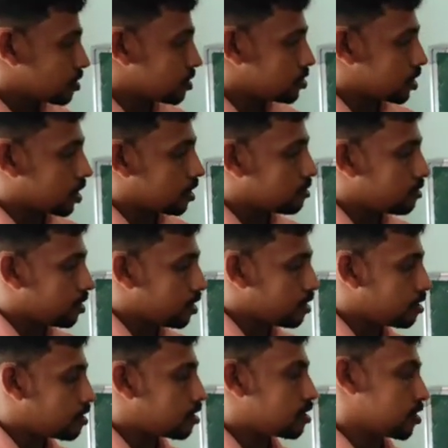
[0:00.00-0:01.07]
The
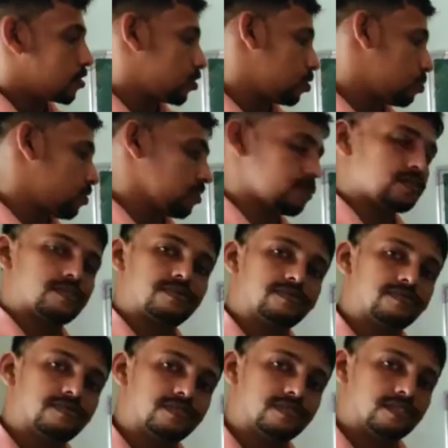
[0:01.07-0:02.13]
secondary consumers.
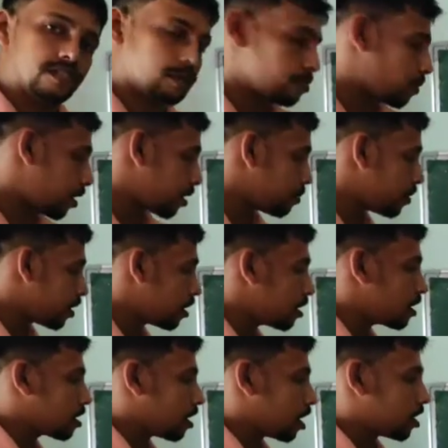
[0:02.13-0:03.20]
The primary
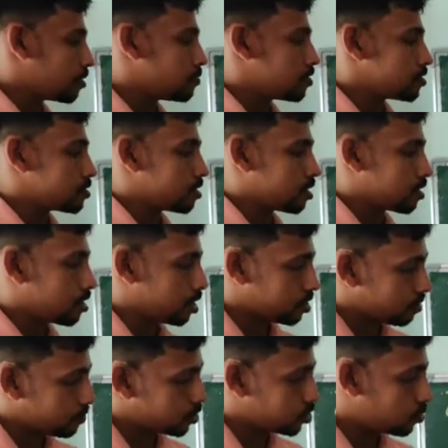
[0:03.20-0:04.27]
carnivores are
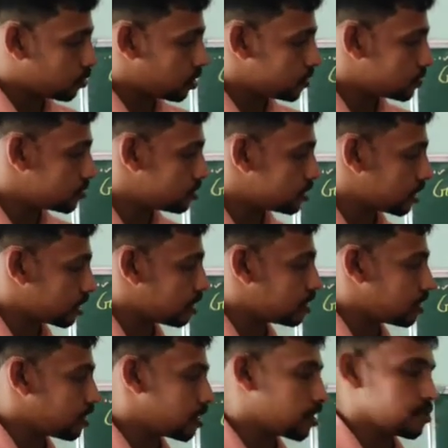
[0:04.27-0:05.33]
otherwise known as
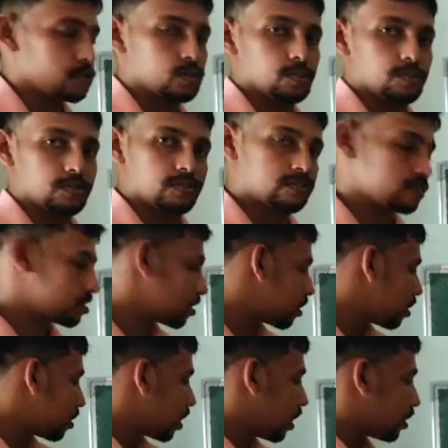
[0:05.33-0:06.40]
secondary consumers.
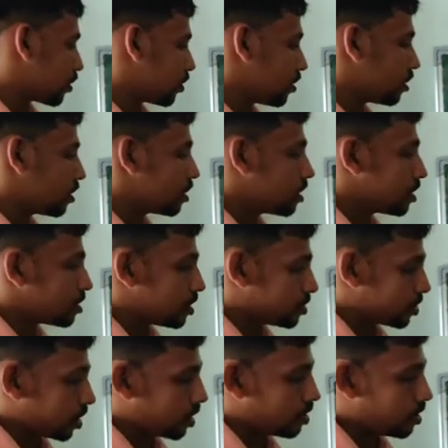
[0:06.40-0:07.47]
And here the
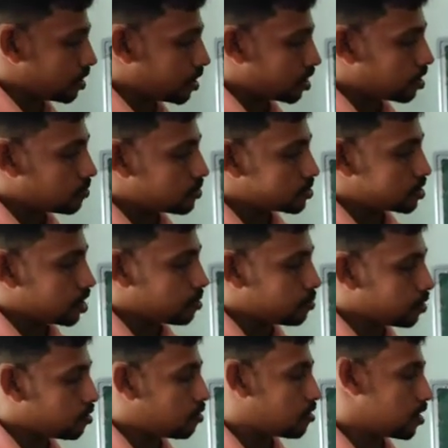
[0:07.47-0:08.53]
secondary carnivores can
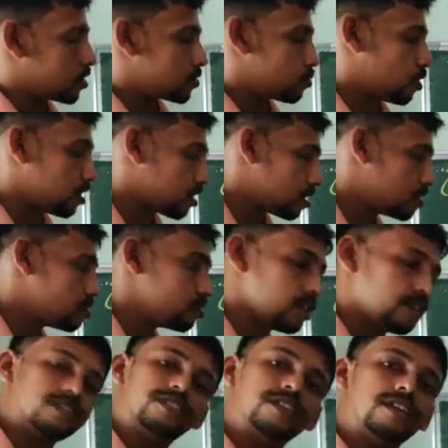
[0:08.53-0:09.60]
be called as what?
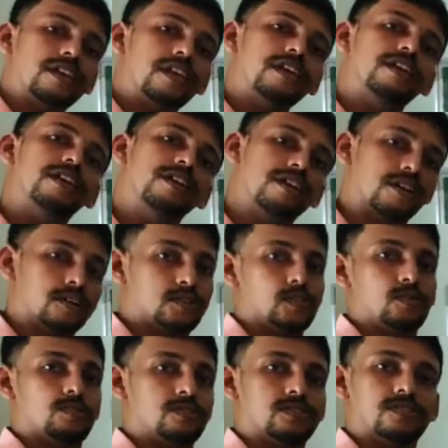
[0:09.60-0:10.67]
Tertiary
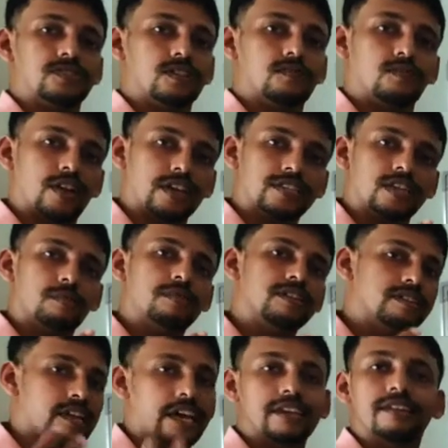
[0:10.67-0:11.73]
consumers. For example,
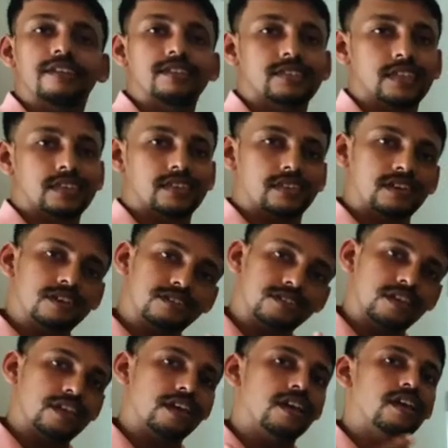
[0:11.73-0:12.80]
tiger is a
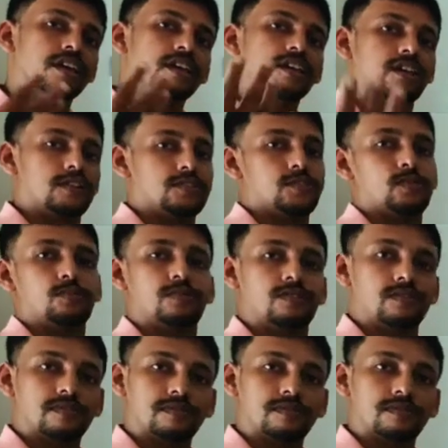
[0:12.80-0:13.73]
tertiary consumer.